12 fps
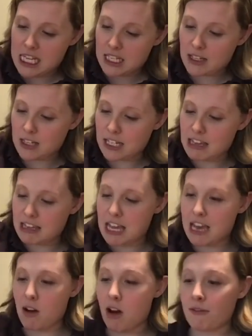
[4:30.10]
I'm gonna get
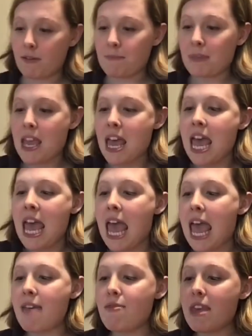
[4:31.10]
that off.
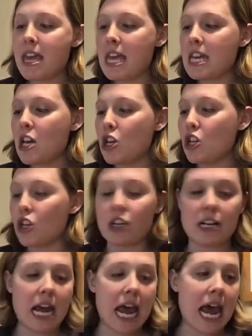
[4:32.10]
And then you're
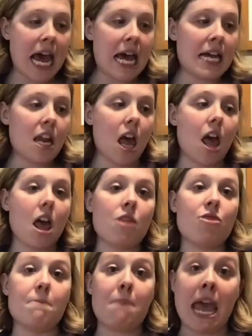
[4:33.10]
gonna add
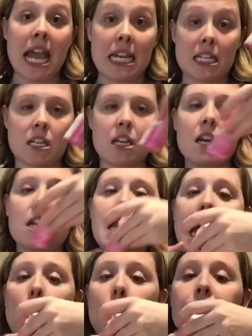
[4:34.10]
the paint.
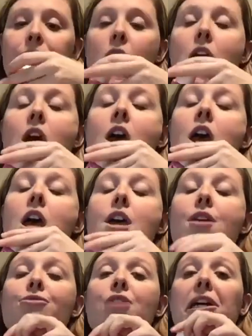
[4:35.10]
Now,
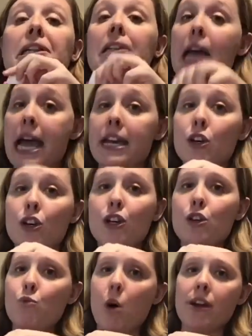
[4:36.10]
the lighter
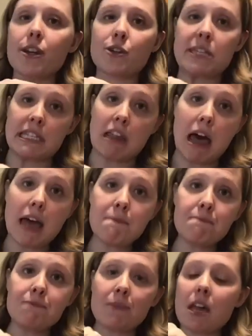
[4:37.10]
you want your
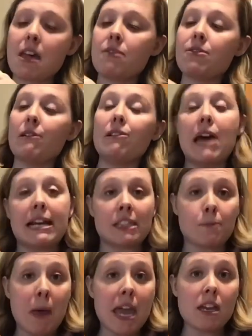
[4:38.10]
slime, the
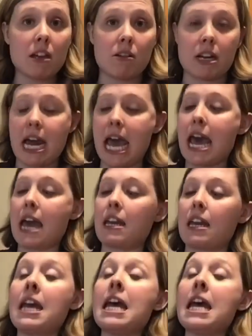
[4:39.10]
less paint you're gonna add.